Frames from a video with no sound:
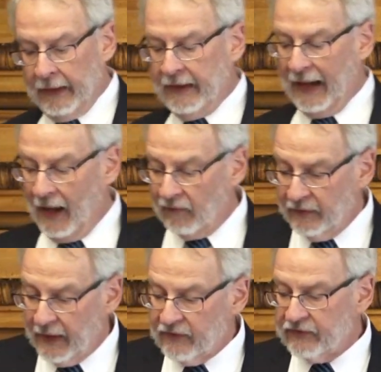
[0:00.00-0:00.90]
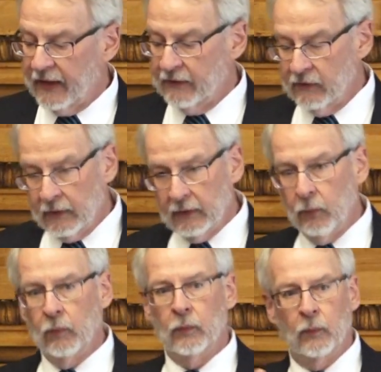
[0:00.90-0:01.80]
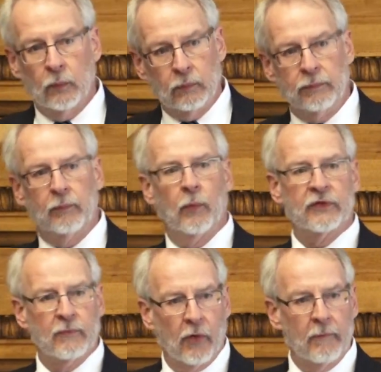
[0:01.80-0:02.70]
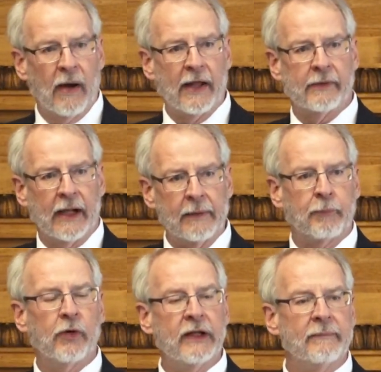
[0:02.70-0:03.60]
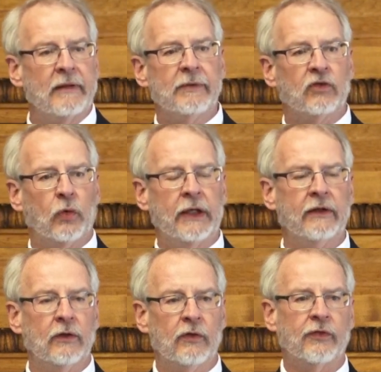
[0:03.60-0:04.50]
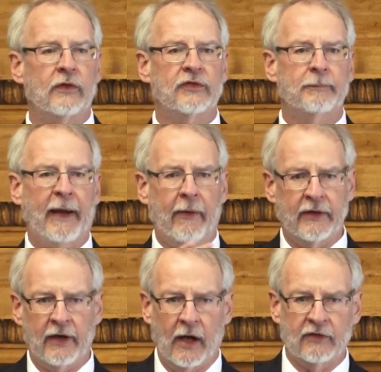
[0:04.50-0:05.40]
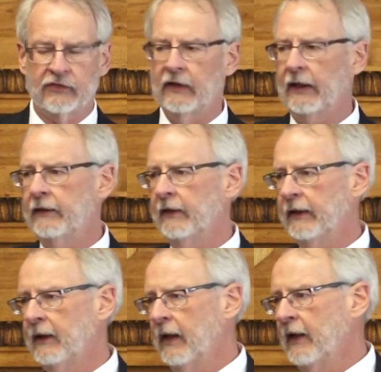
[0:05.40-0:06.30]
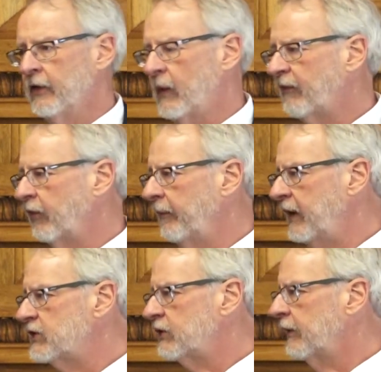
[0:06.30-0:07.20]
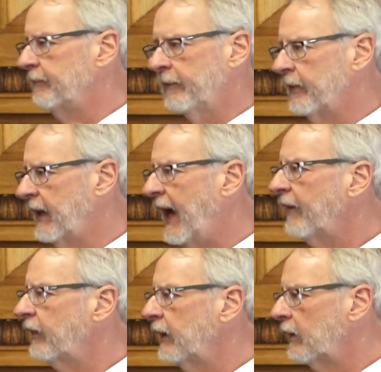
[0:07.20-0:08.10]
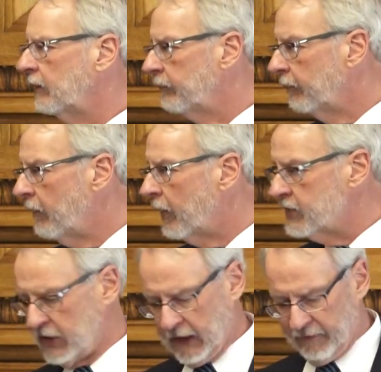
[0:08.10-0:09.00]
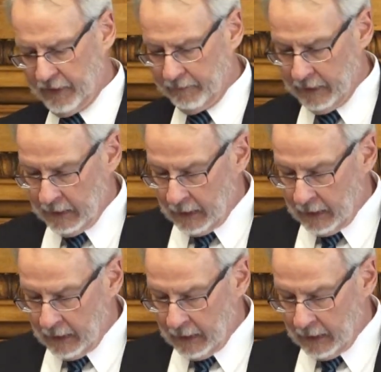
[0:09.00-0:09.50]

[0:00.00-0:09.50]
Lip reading: Calvin, I said, was more moderate. I put him in between Luther's paradox and the Reformation, the Catholic merging of them,